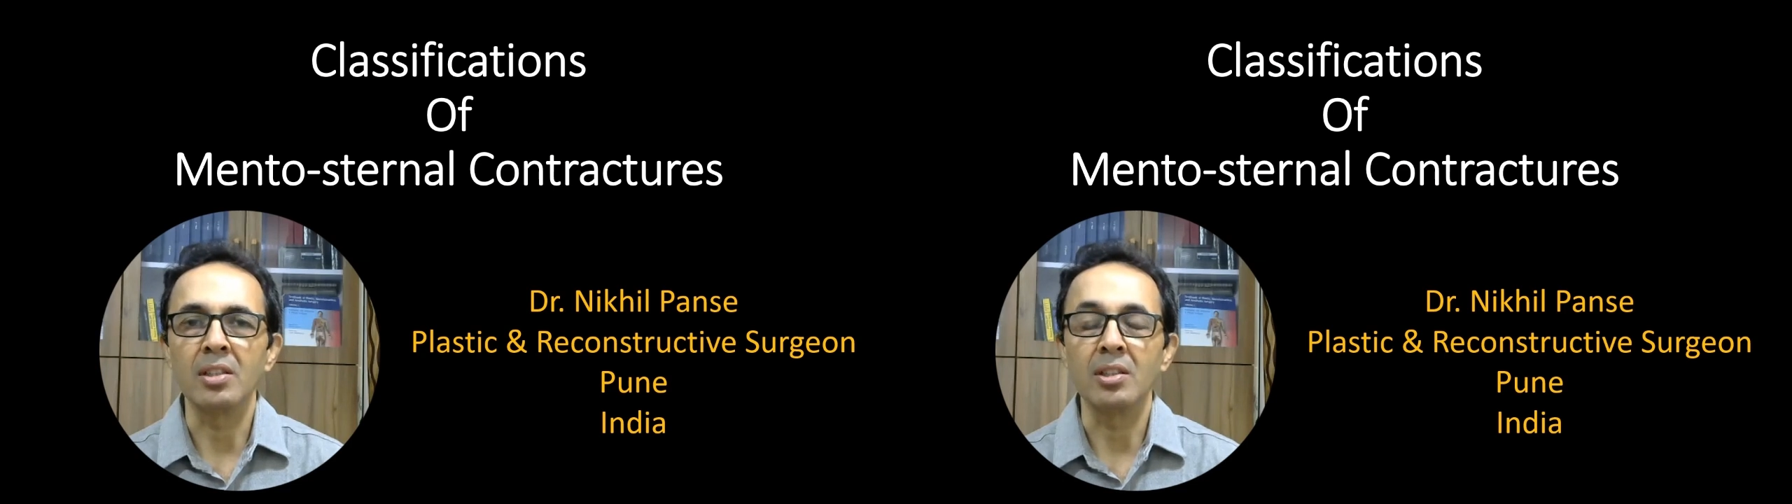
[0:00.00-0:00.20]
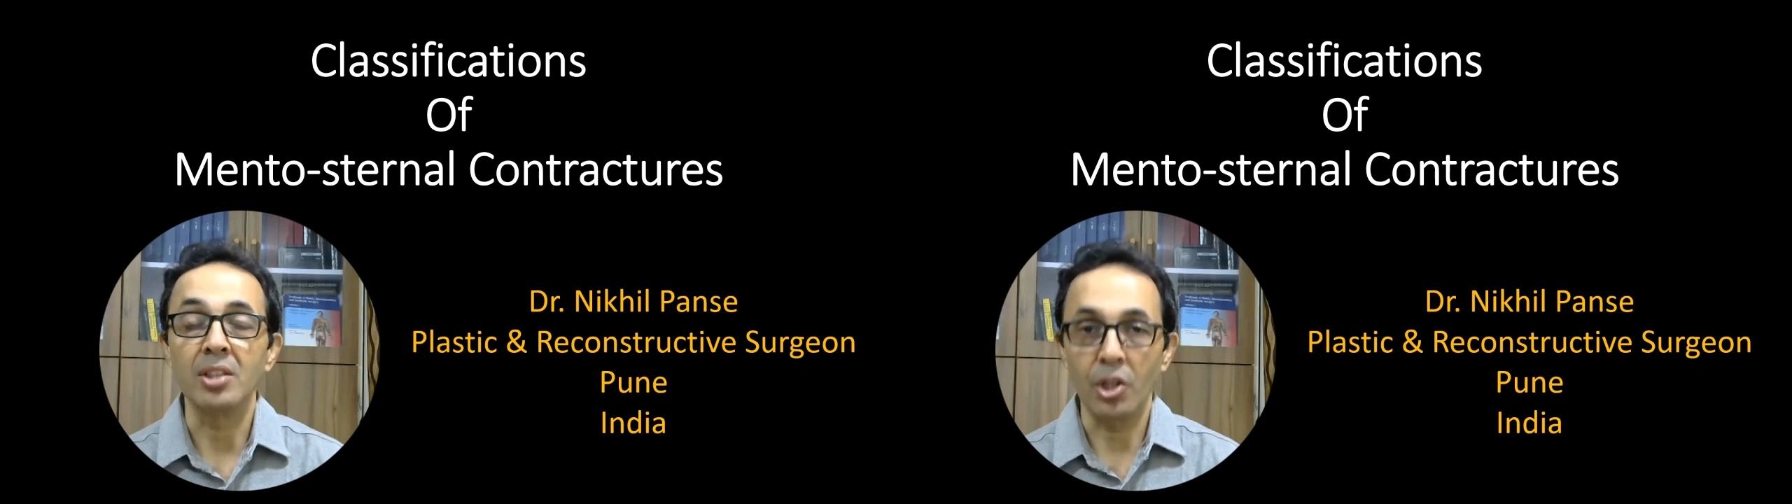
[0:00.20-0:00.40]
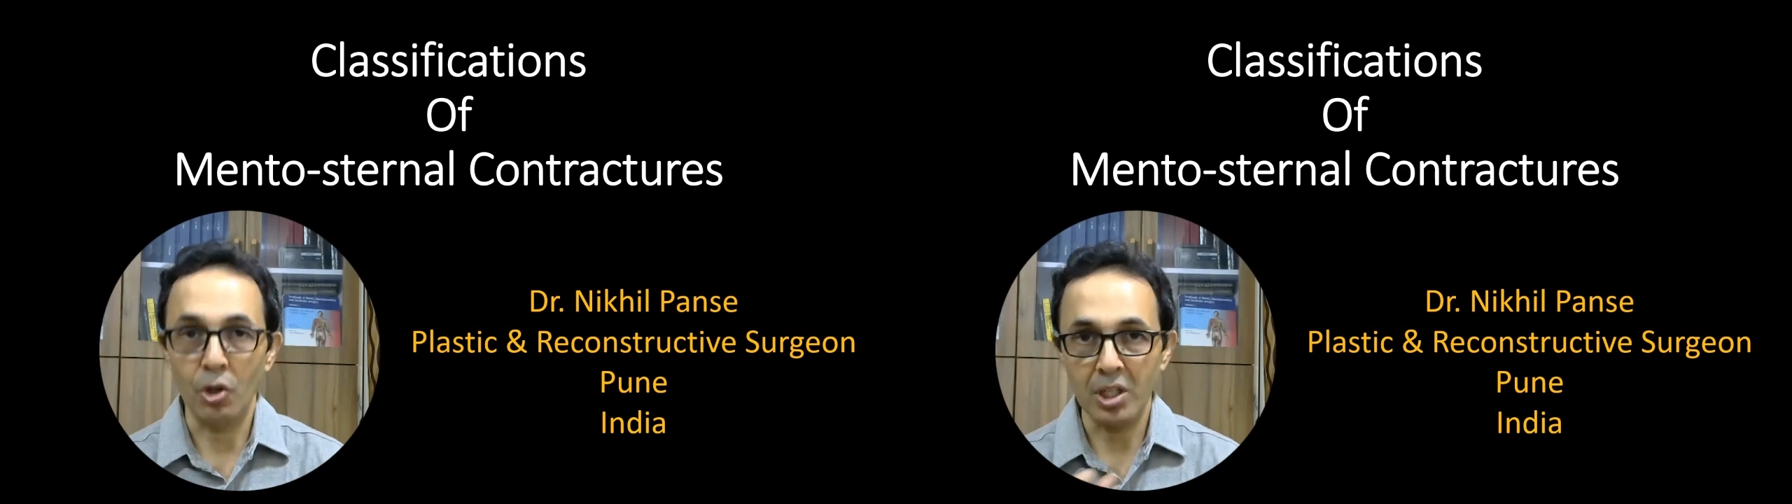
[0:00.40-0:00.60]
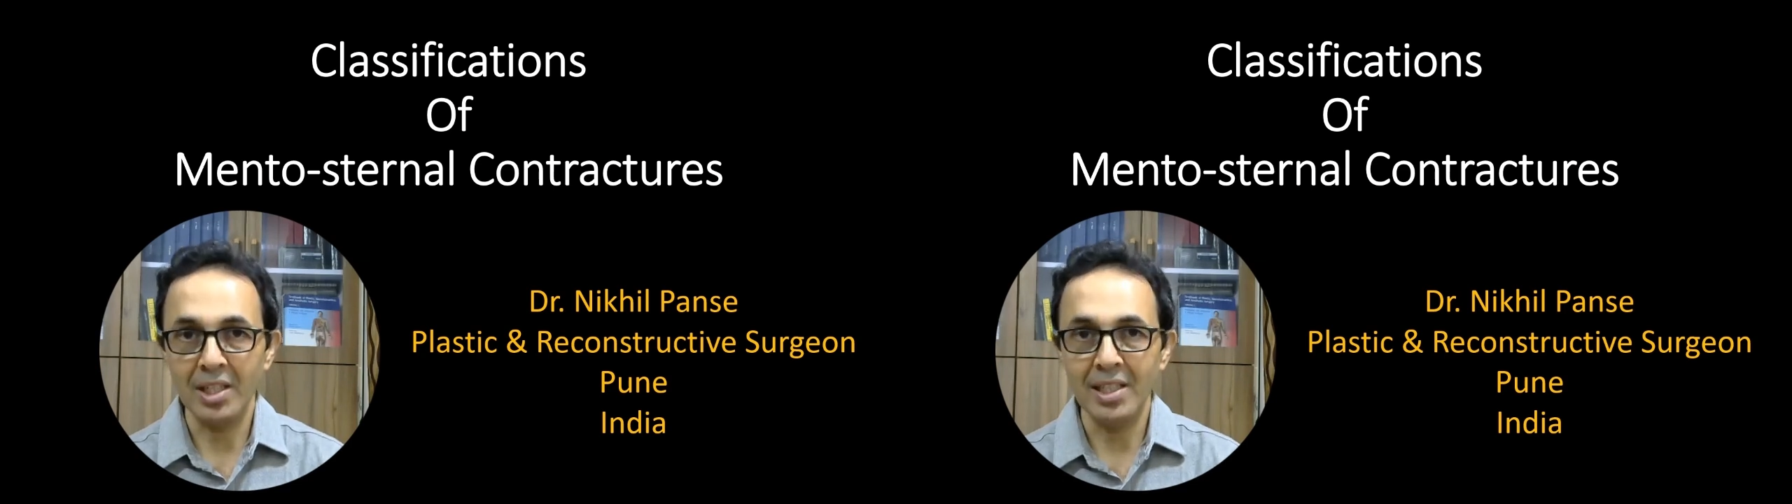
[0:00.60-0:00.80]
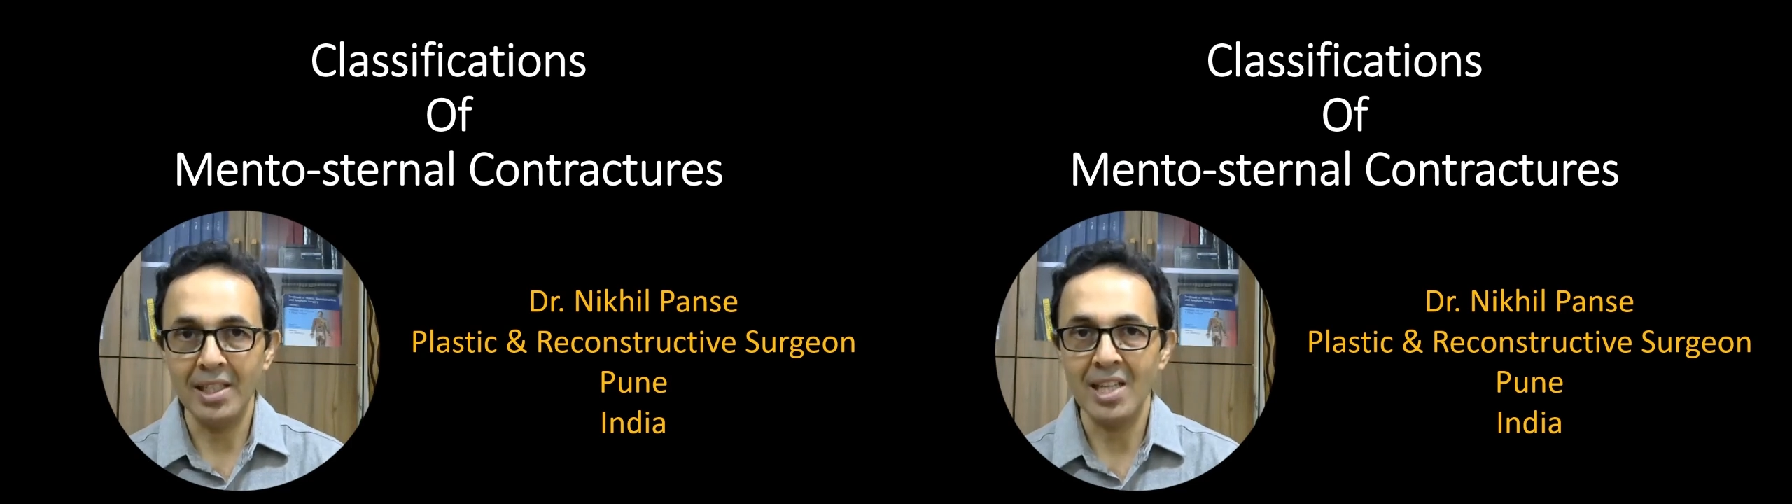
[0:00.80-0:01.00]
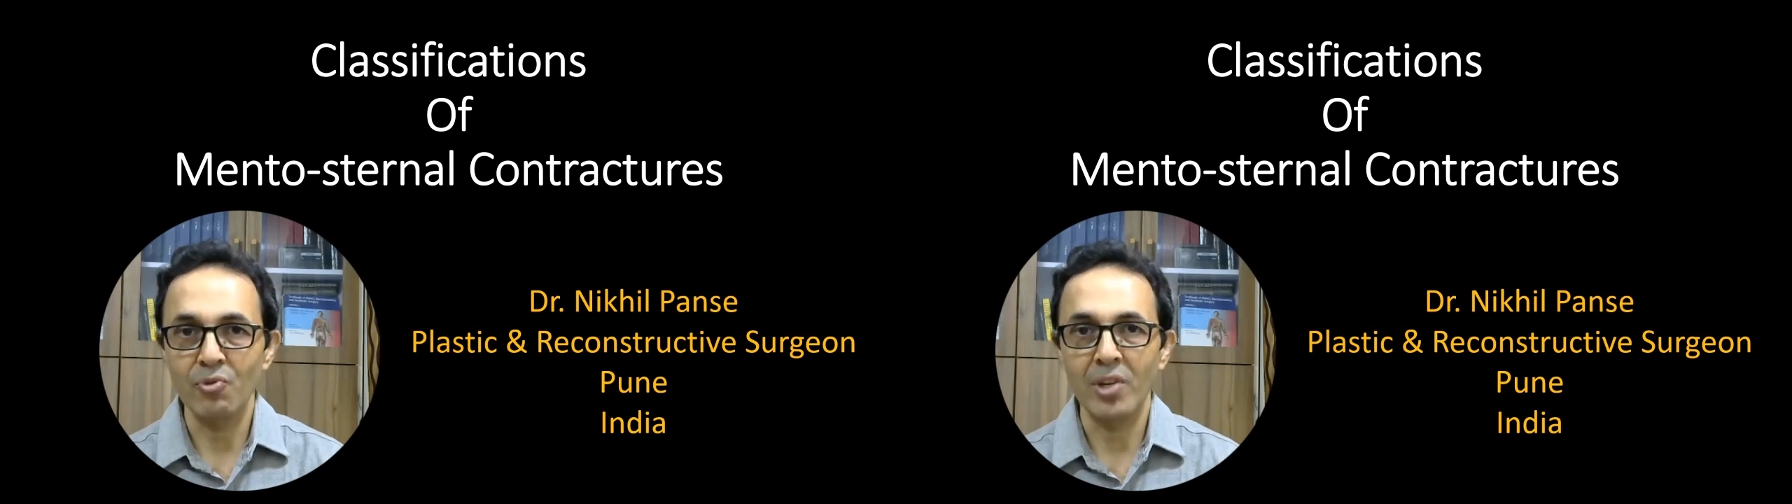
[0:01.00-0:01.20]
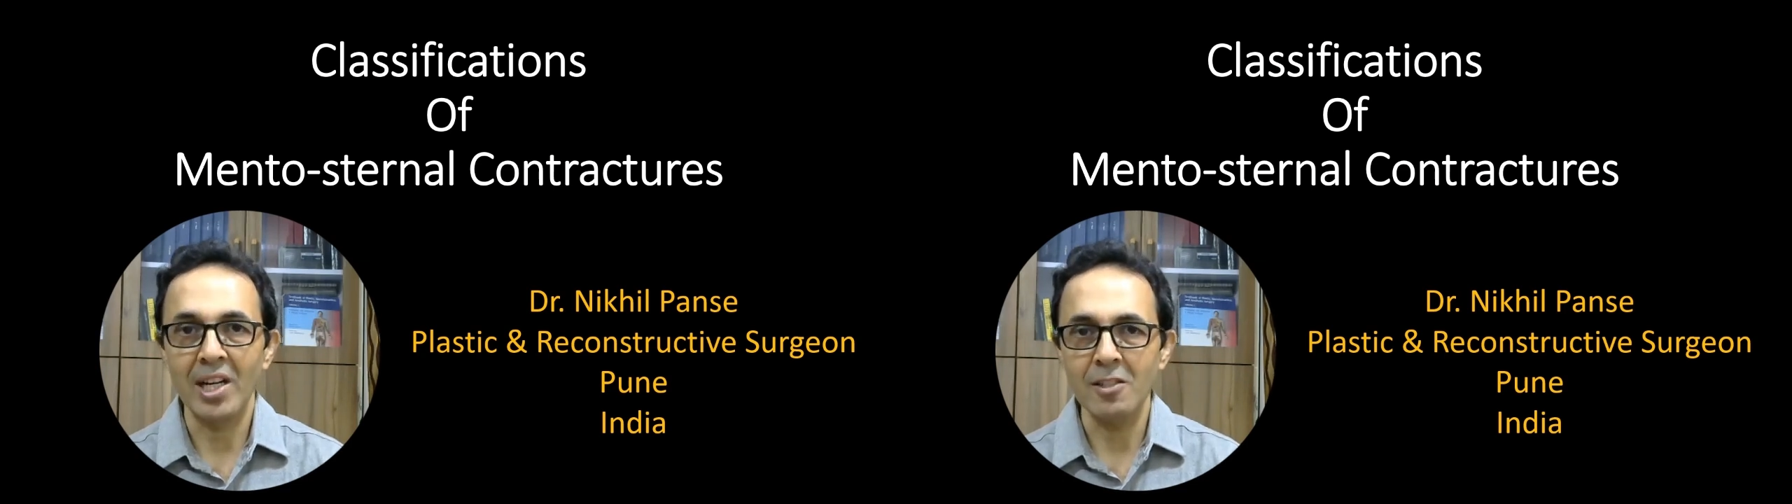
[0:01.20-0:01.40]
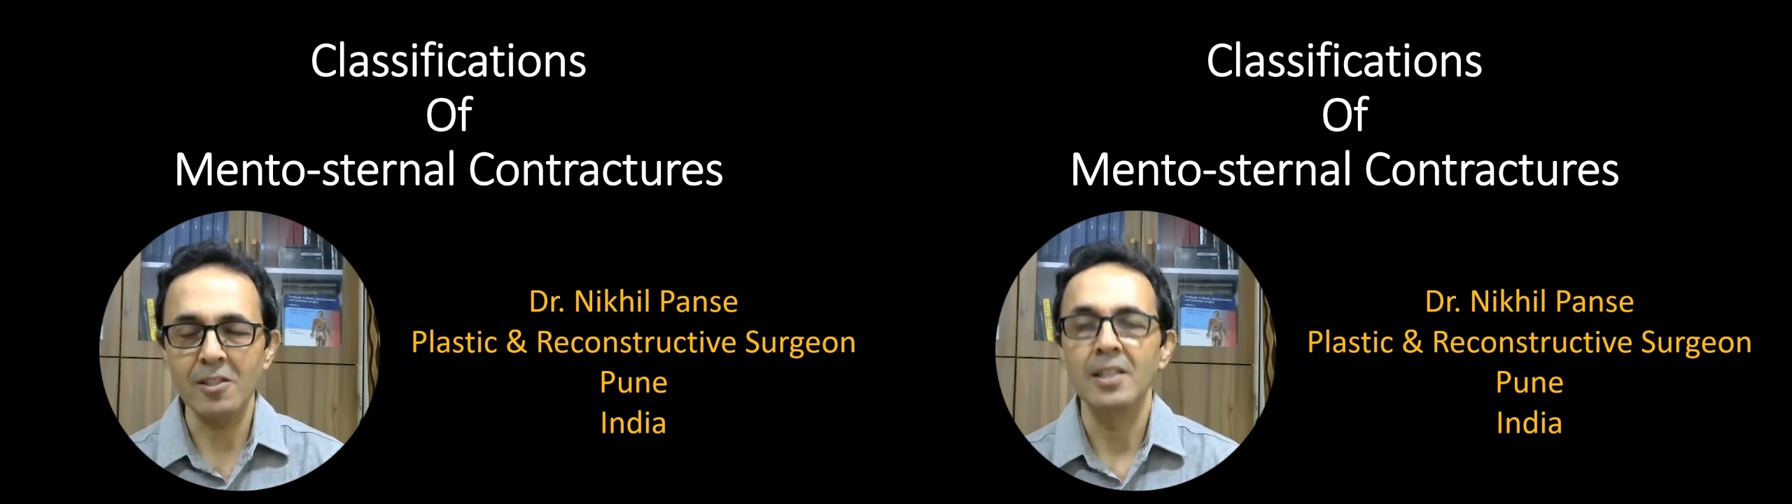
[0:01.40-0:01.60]
theoretically as
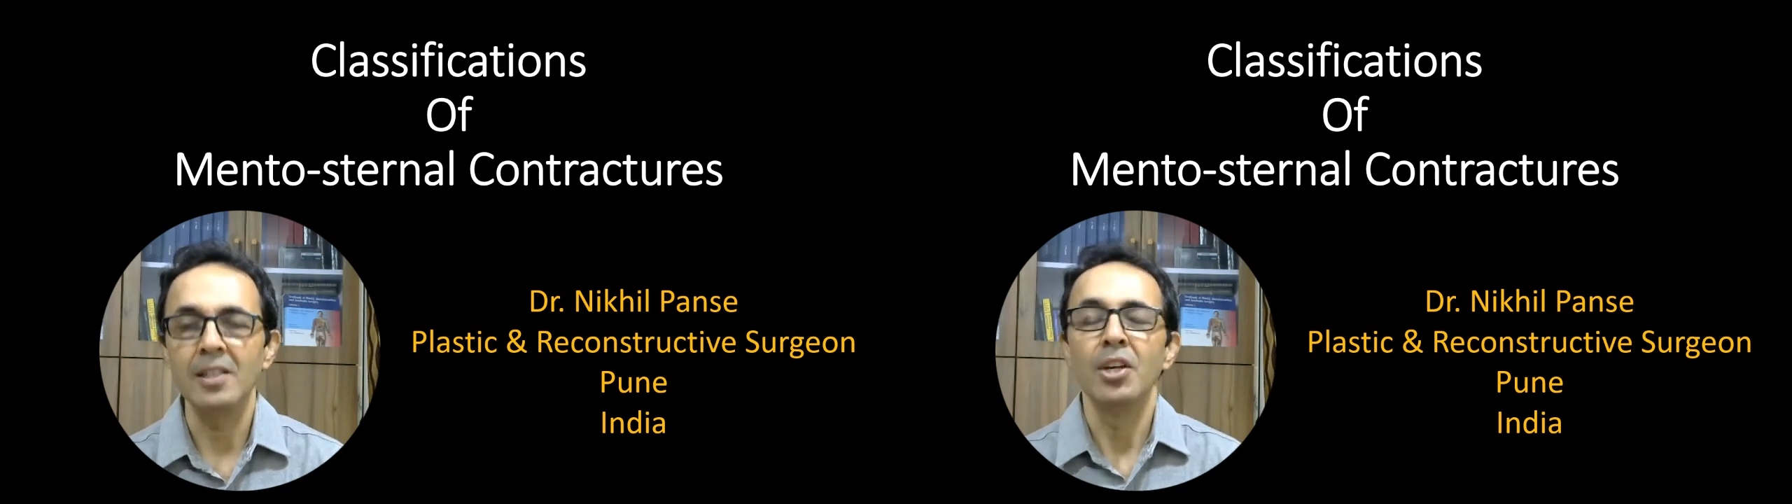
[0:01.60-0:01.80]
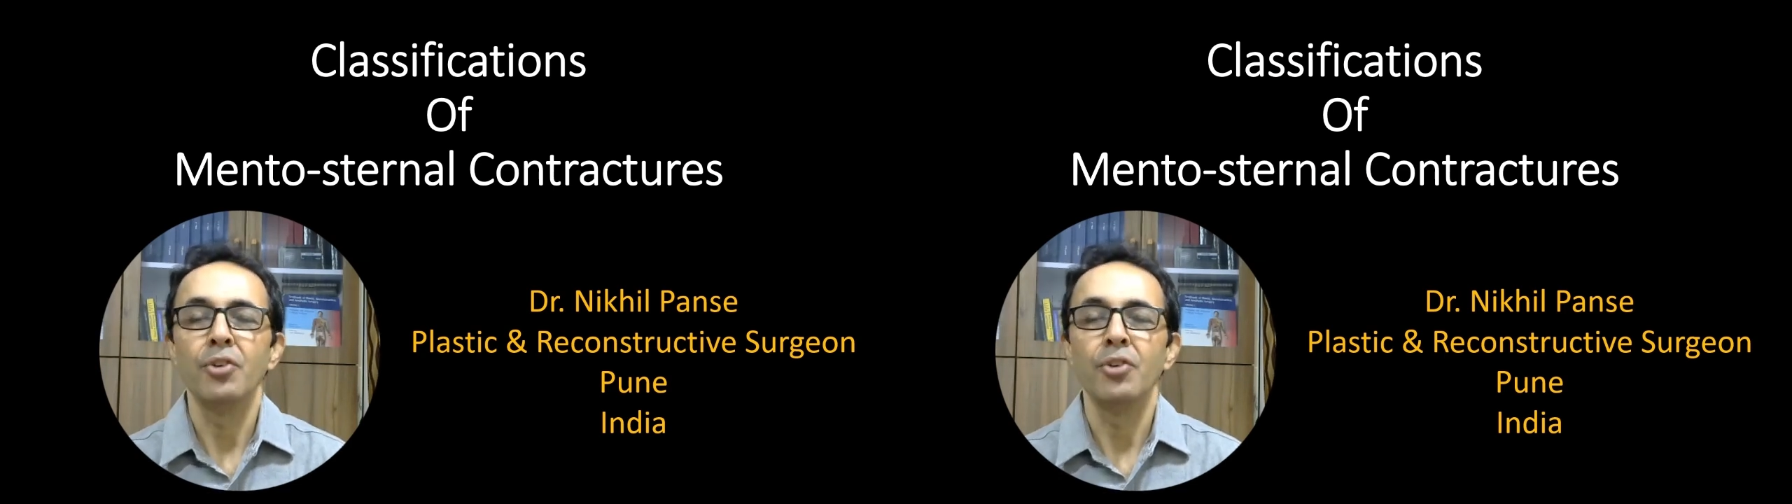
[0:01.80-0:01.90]
well as